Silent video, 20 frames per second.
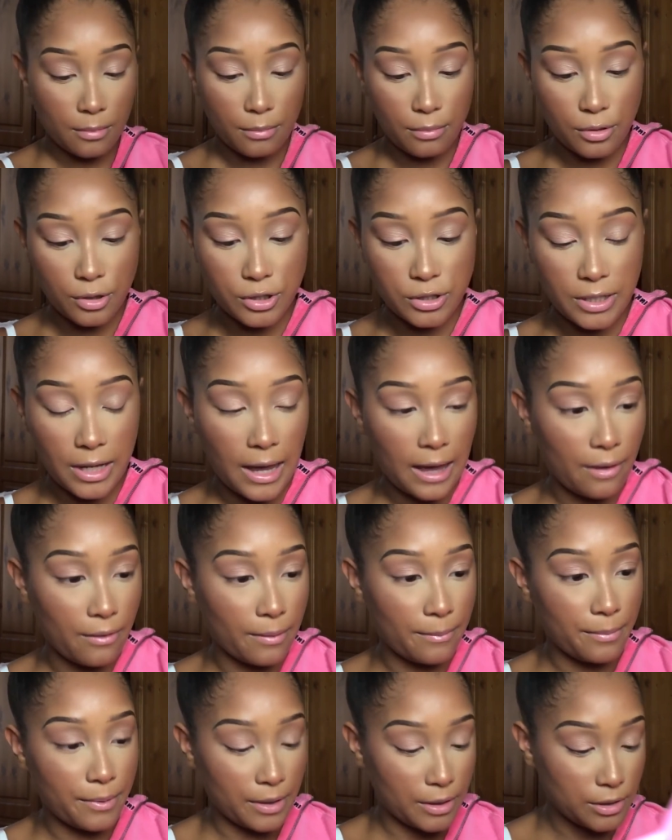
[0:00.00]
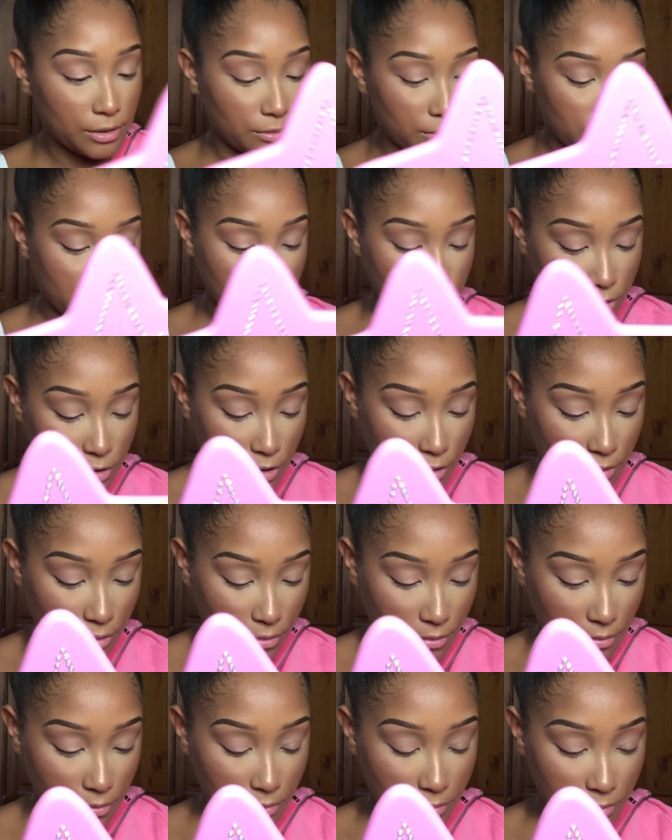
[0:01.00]
Push that out a bit
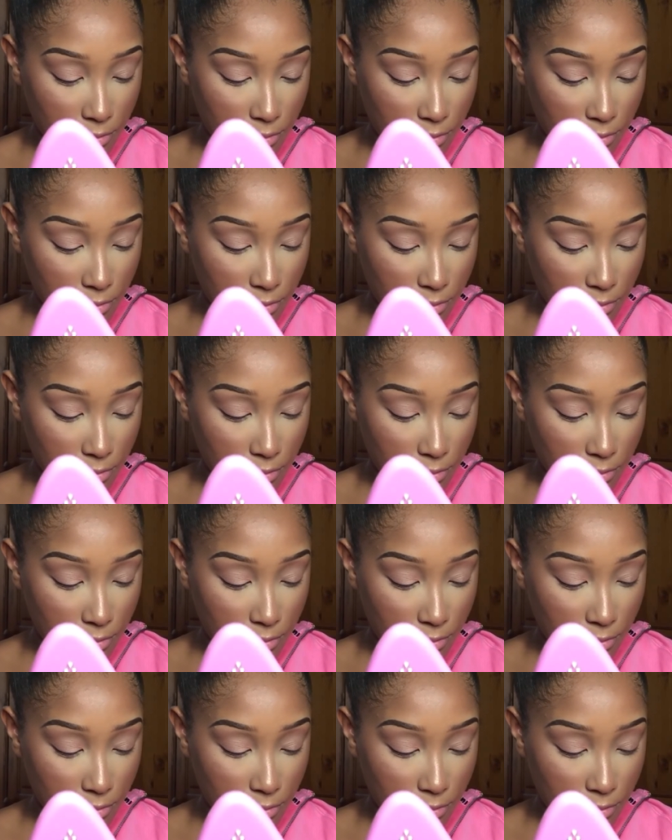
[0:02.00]
too.